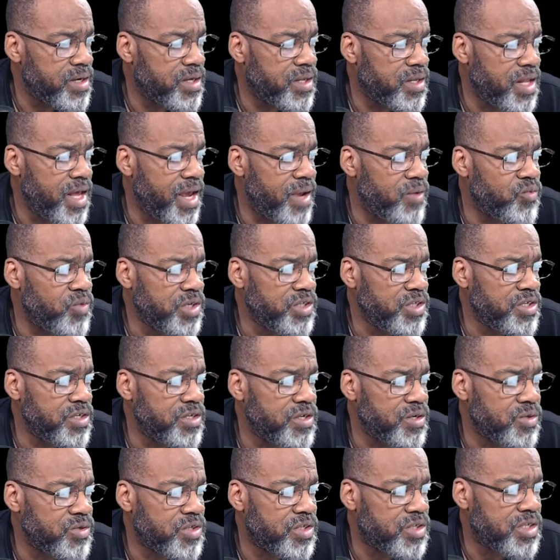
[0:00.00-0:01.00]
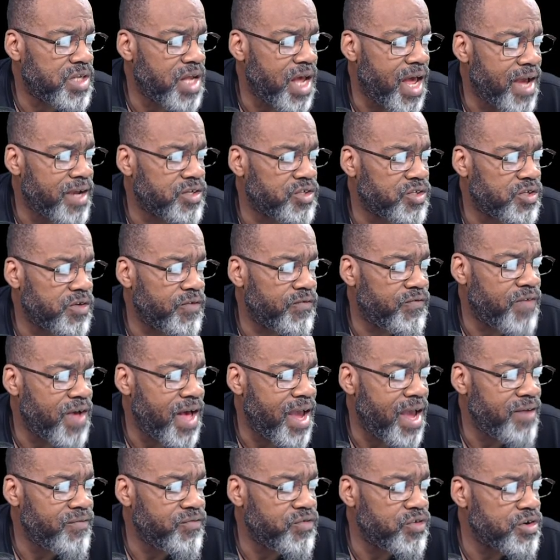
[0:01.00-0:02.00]
Glenn, which of those stocks
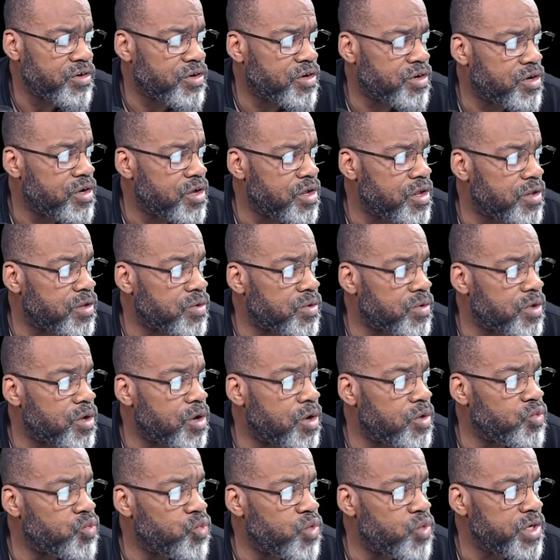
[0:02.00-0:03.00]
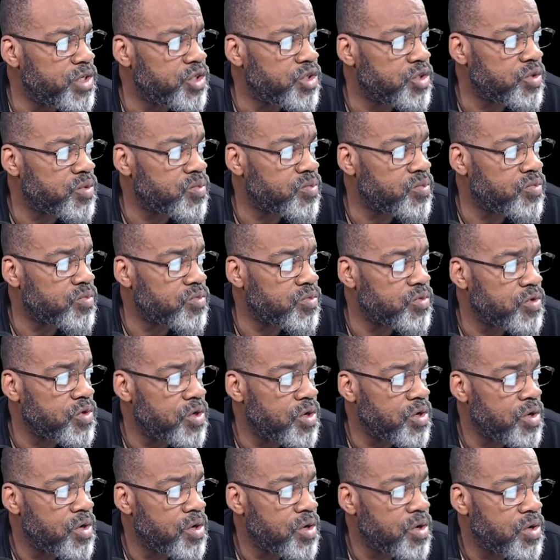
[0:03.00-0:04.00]
survived your call? On which
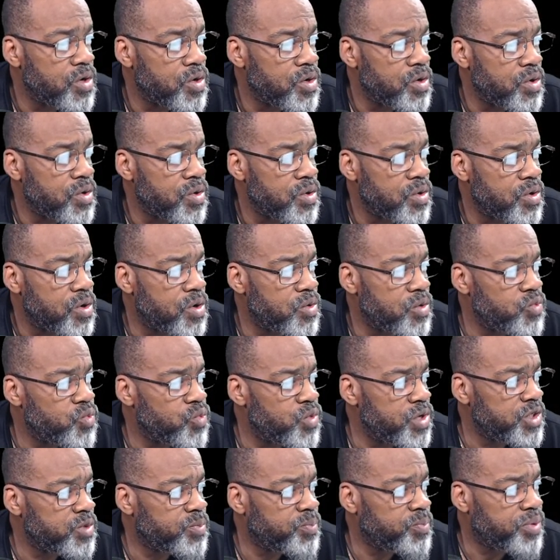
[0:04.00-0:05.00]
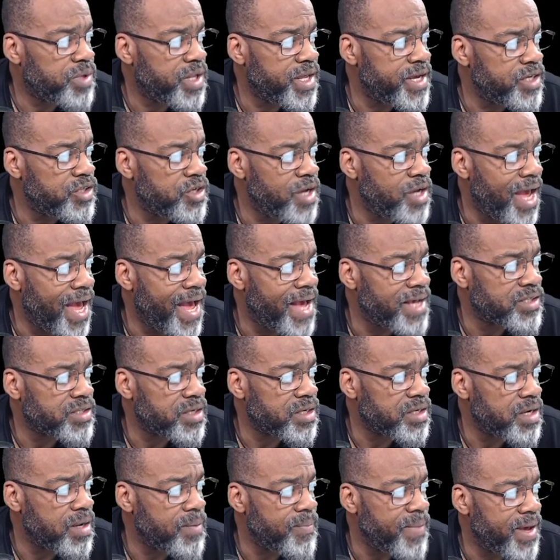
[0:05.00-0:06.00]
on which plays you're
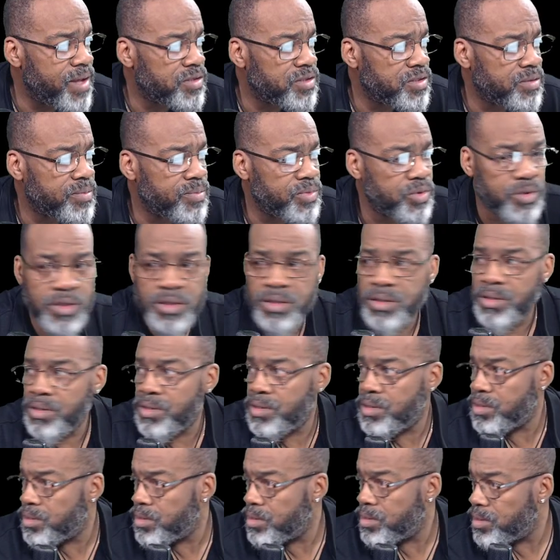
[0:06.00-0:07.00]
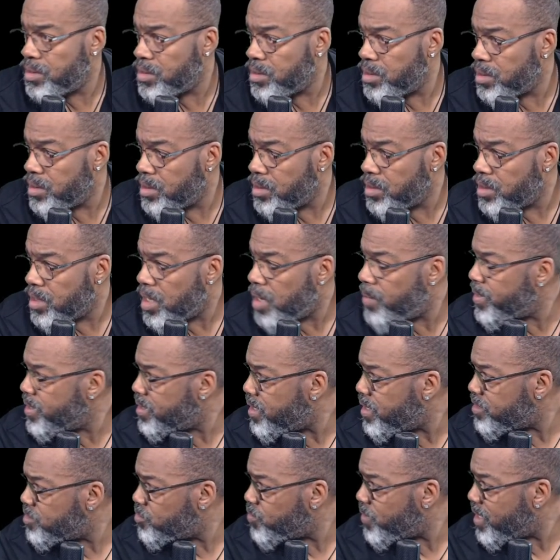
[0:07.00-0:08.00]
asking about, Tabula? How many
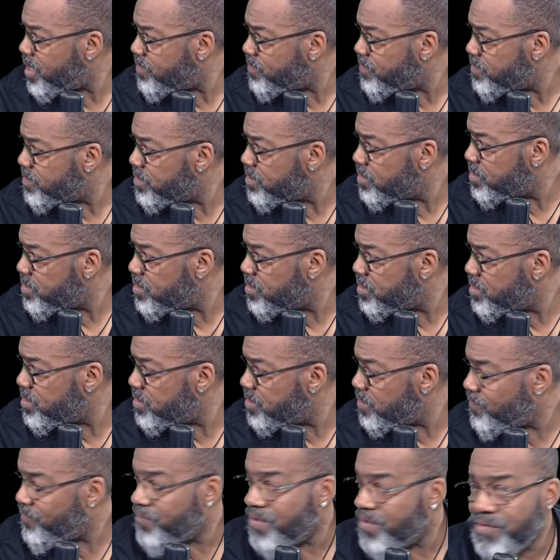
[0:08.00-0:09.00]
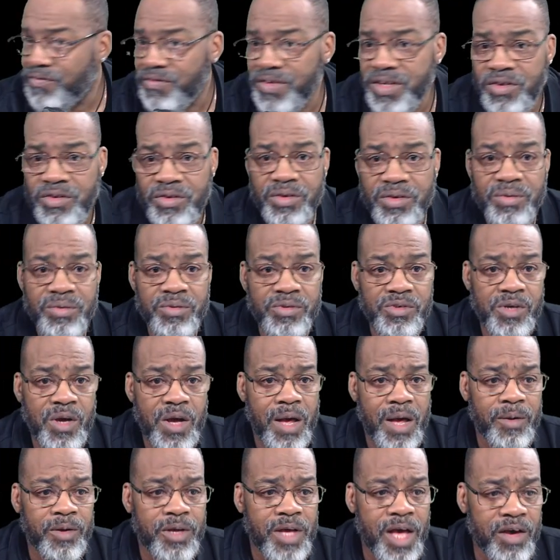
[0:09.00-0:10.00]
likes we have? 52. So
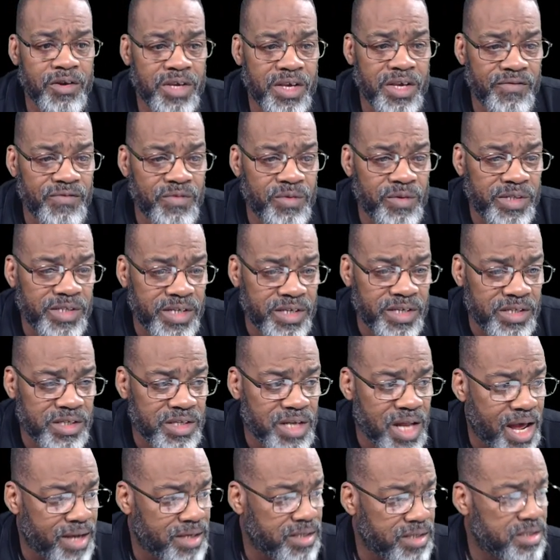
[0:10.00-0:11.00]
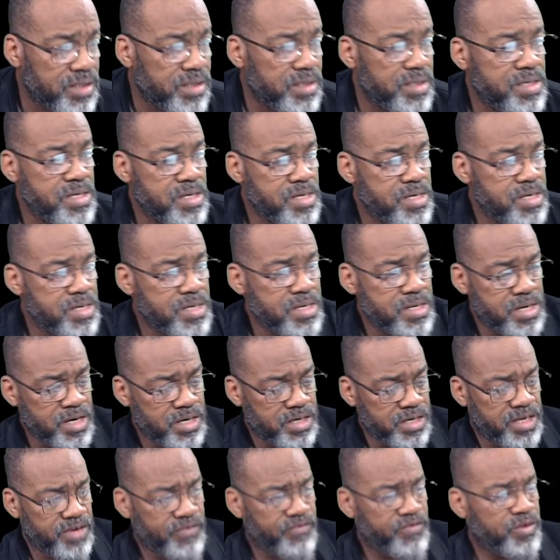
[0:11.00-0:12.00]
I'll, I'll give you six stocks.
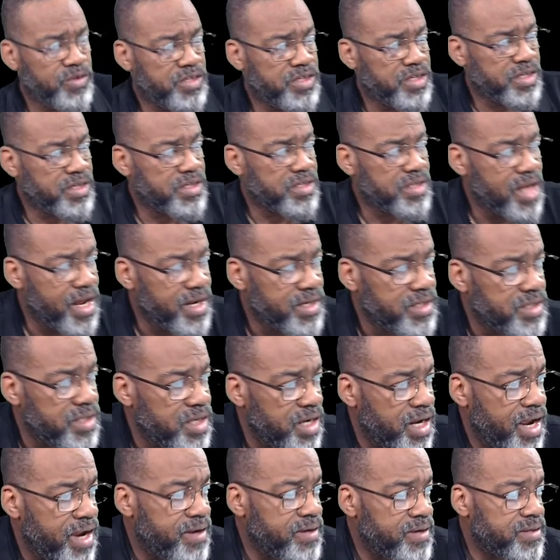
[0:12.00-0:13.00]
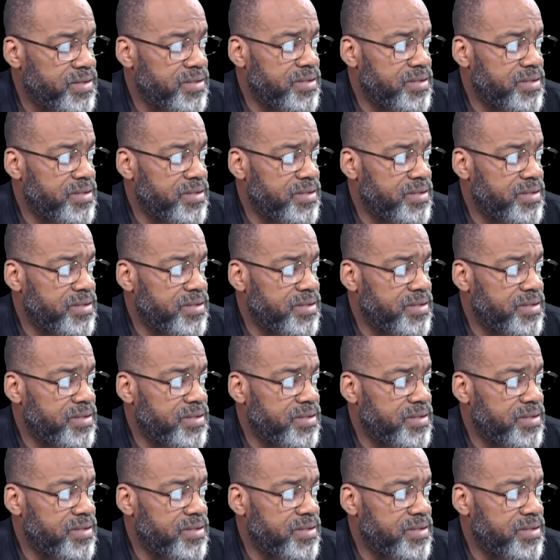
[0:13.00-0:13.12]
I'll give you six stocks today.